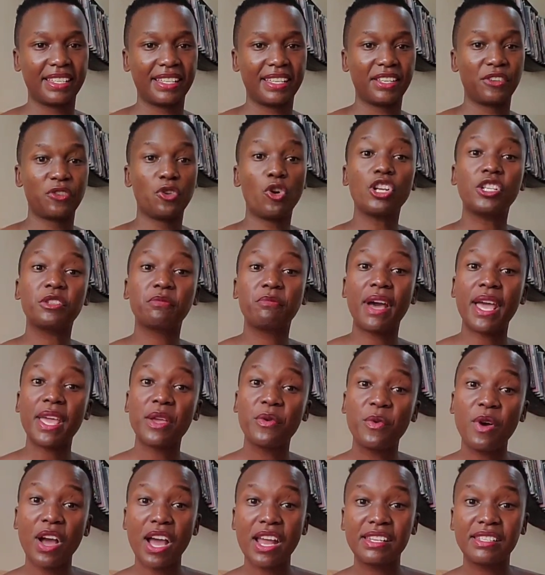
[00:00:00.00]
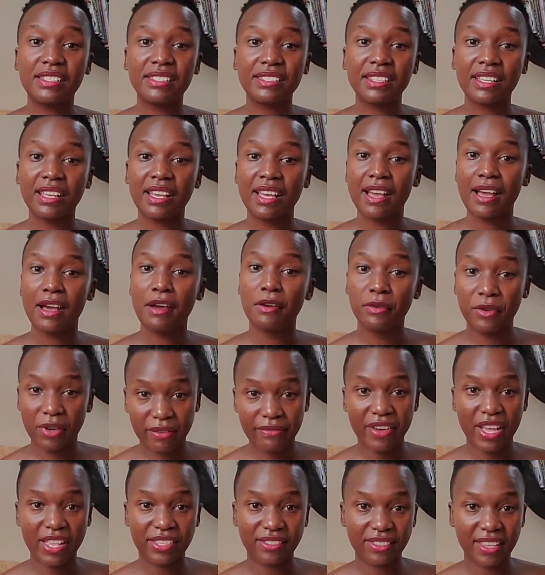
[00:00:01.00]
Not my words.
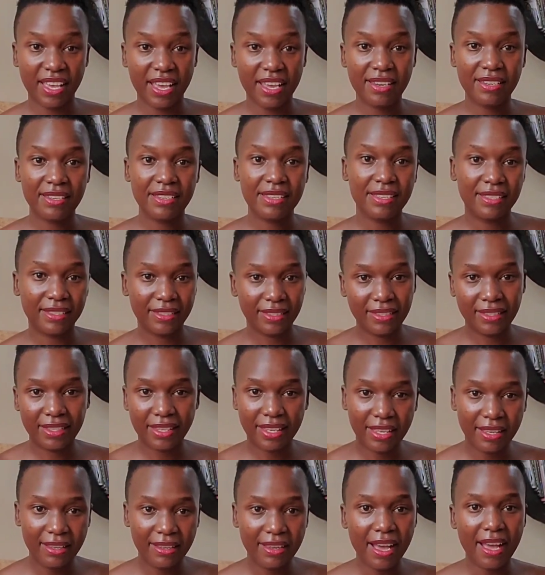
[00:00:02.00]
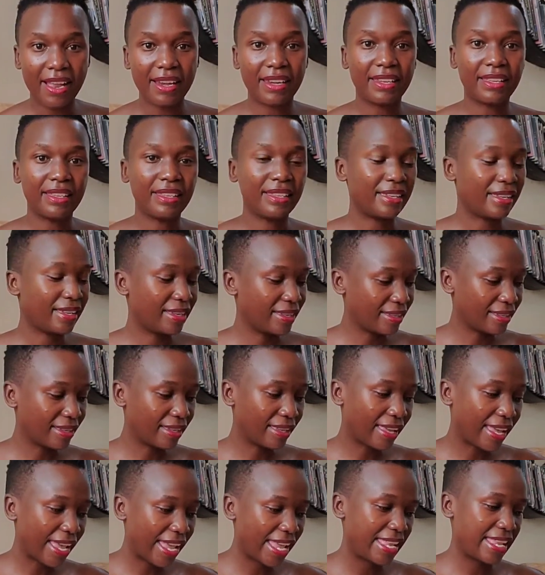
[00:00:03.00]
Riverside is Kigali in
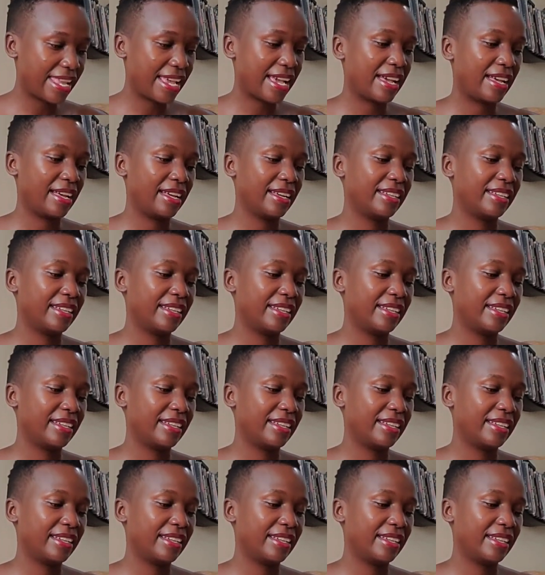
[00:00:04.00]
Kenya.